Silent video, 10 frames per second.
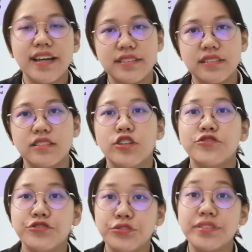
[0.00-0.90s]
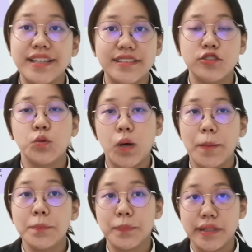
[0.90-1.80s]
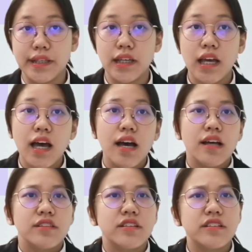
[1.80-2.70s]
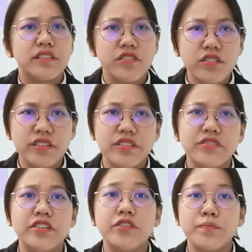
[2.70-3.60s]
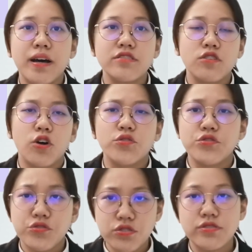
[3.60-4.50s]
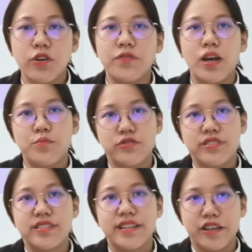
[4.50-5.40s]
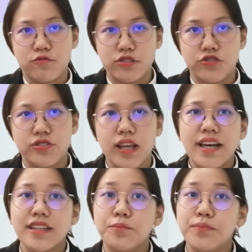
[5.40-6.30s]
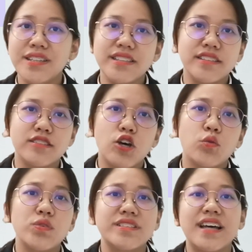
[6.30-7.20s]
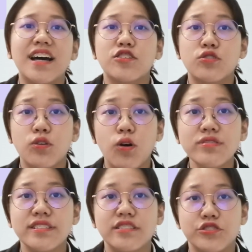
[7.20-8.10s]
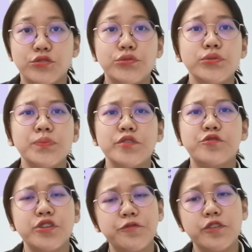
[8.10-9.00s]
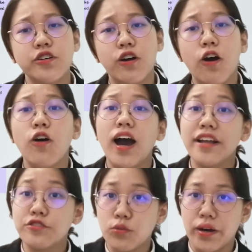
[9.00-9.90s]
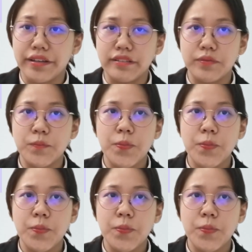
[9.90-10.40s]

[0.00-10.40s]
acting Rule 19(1)(b). The derogatory remarks or use of abusive language, the pleadings which are considered to be trivial or annoying.